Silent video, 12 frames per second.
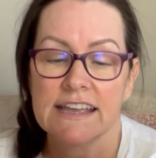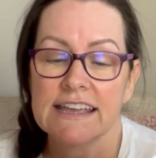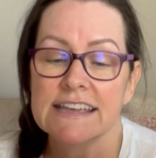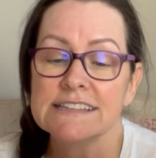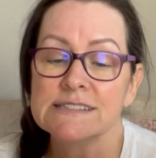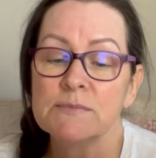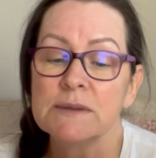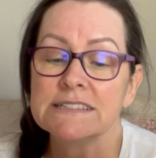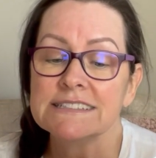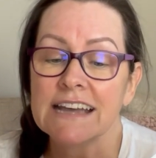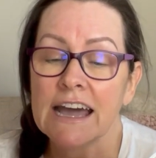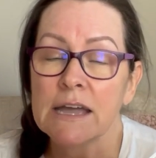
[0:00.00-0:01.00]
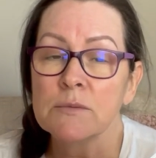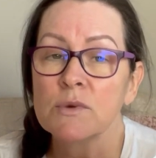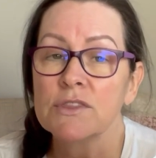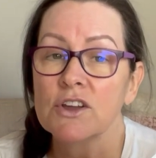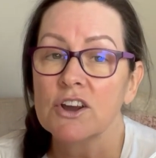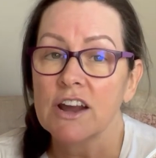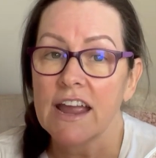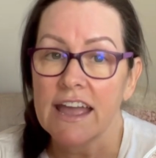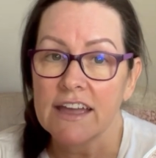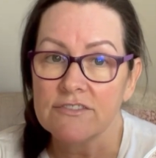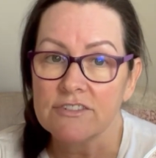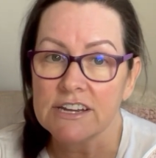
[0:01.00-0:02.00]
He spent time with her
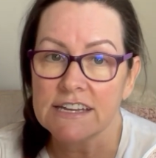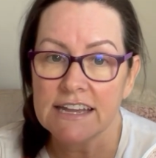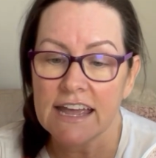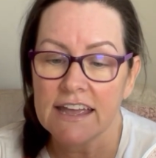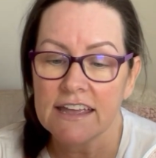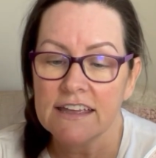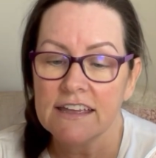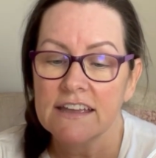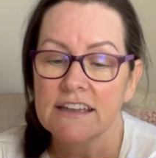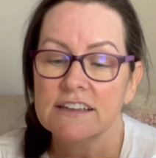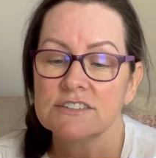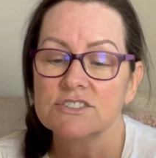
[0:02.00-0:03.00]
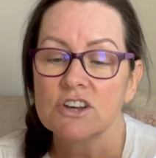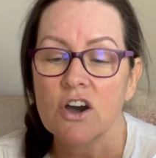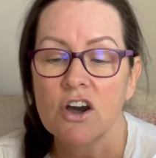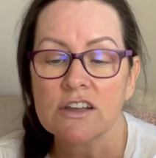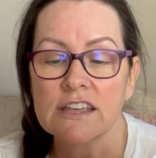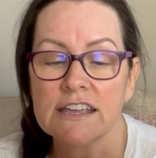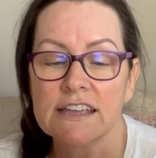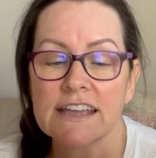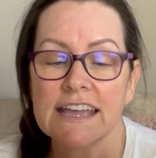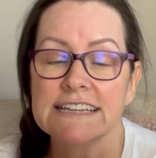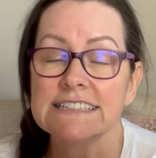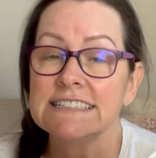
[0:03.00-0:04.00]
every day talking
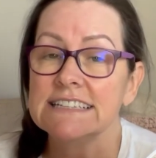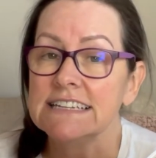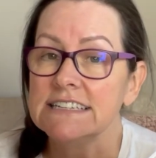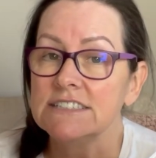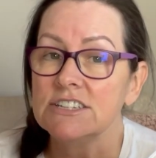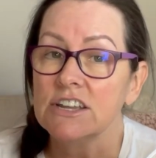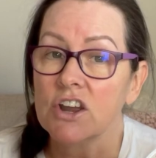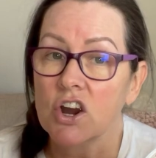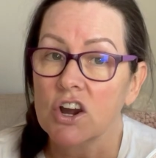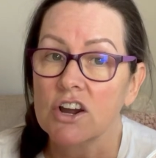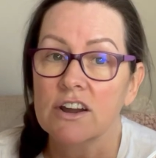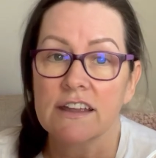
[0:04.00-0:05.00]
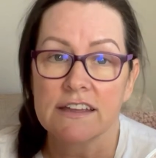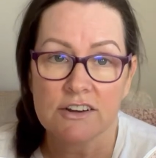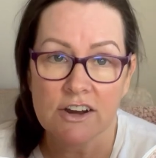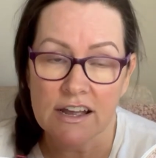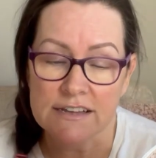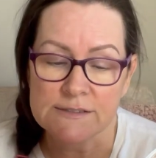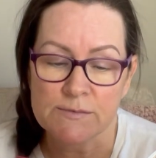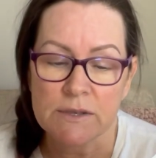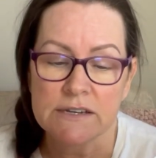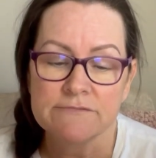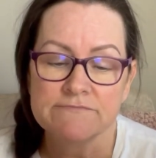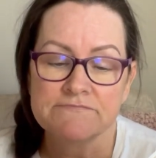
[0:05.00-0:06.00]
and teaching her and her
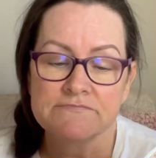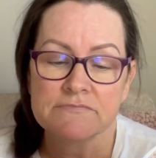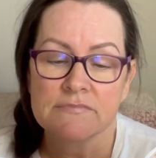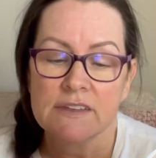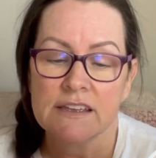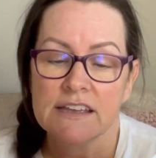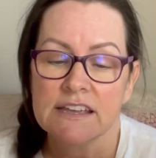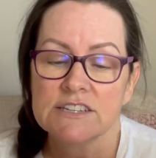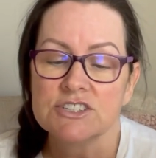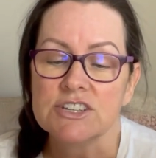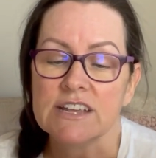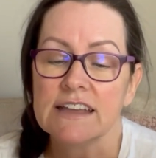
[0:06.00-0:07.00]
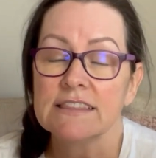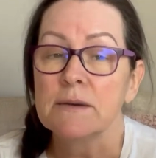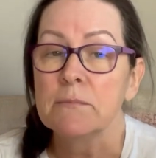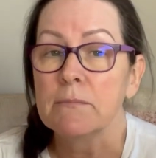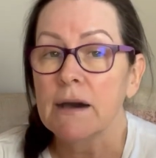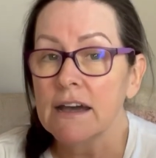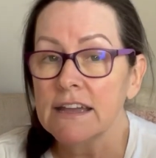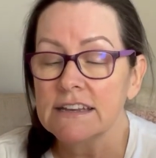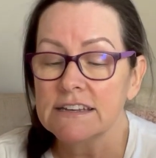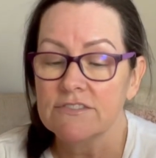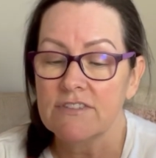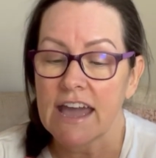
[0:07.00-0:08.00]
husband. She had the mind
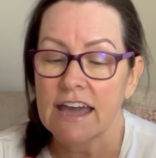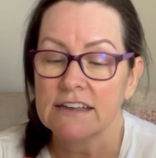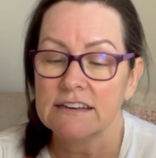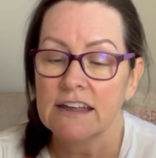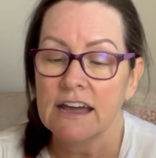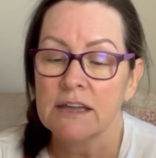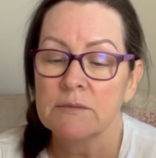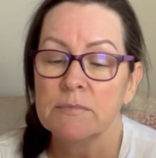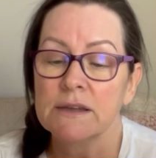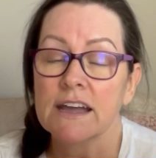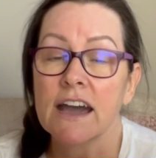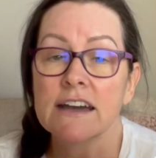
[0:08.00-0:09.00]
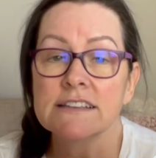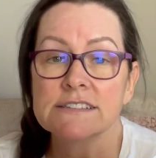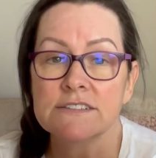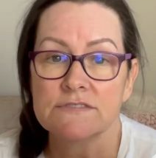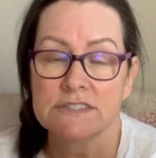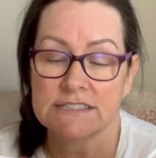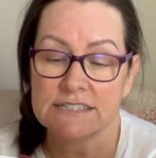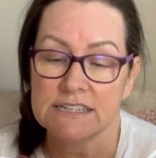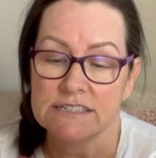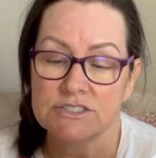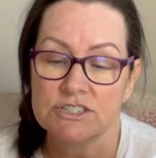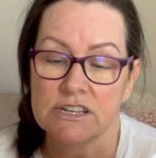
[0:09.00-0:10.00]
of Adonai because of the
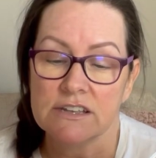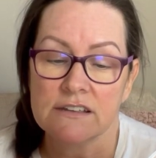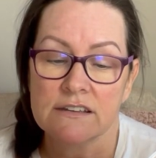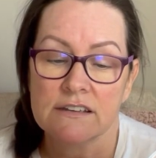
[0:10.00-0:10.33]
teaching.